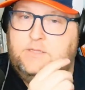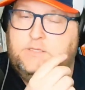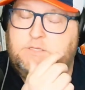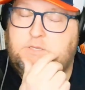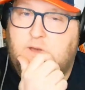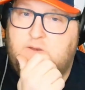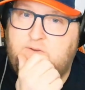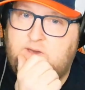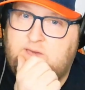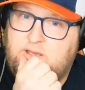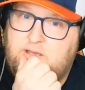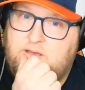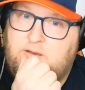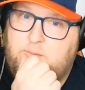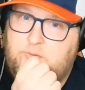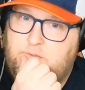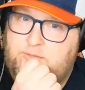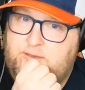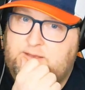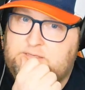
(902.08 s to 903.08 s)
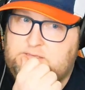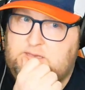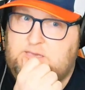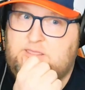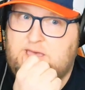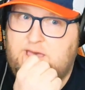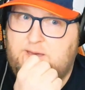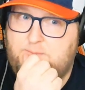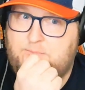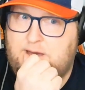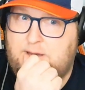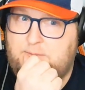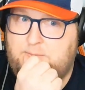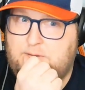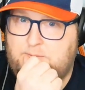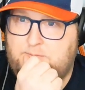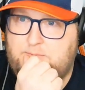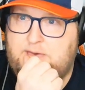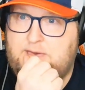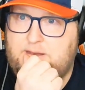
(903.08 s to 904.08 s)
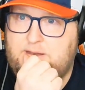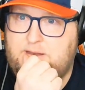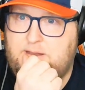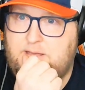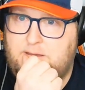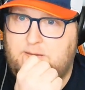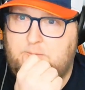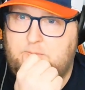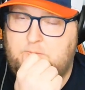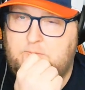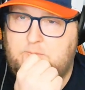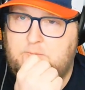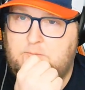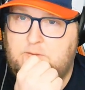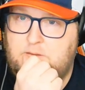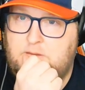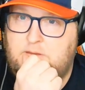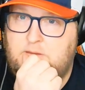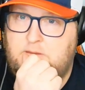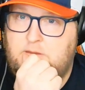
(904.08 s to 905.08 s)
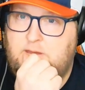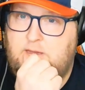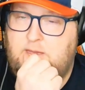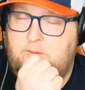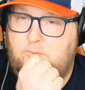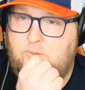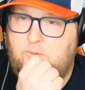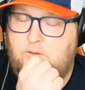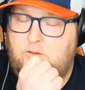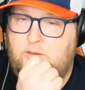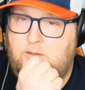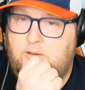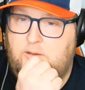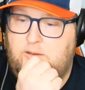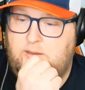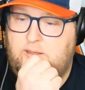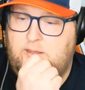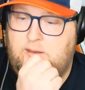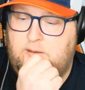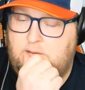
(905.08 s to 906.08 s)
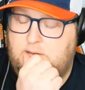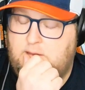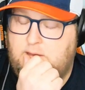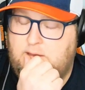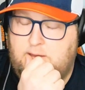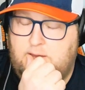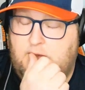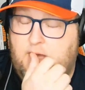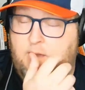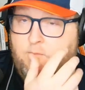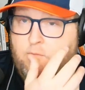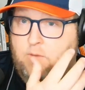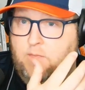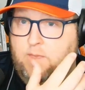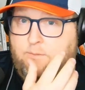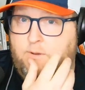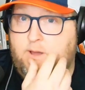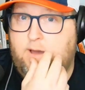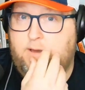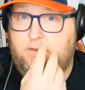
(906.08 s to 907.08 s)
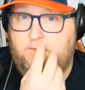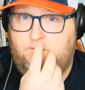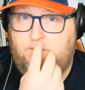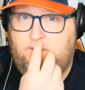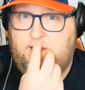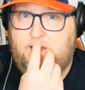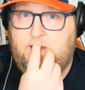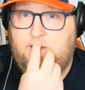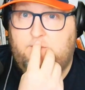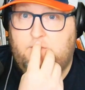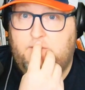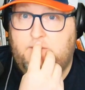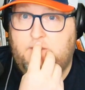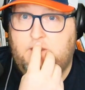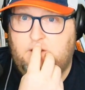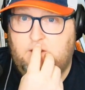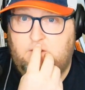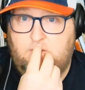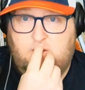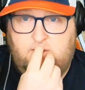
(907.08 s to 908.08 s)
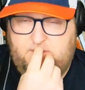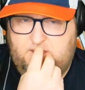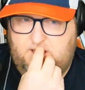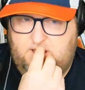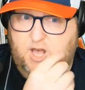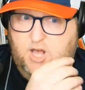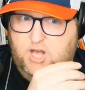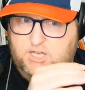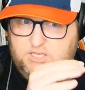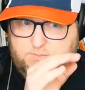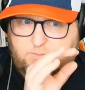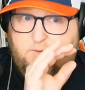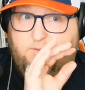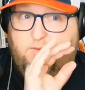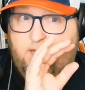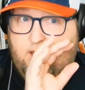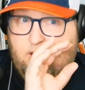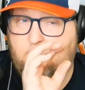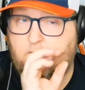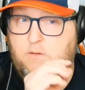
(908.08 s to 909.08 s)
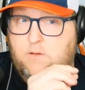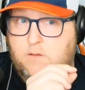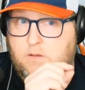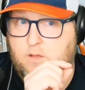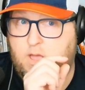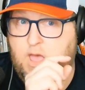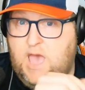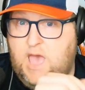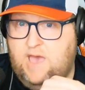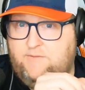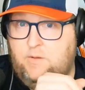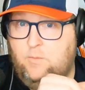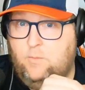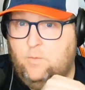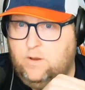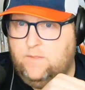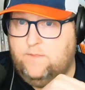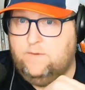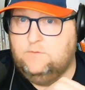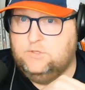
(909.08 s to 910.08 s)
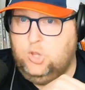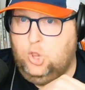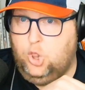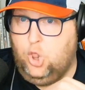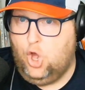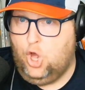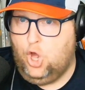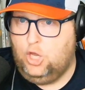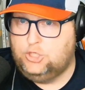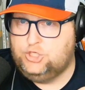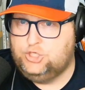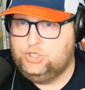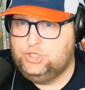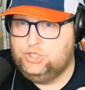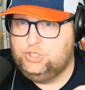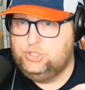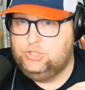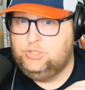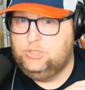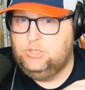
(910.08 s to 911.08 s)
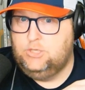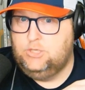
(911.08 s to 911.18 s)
And so I've had a couple things like that pop up that, I'm really proud of, like, I'm on the cusp of like having one of those launch.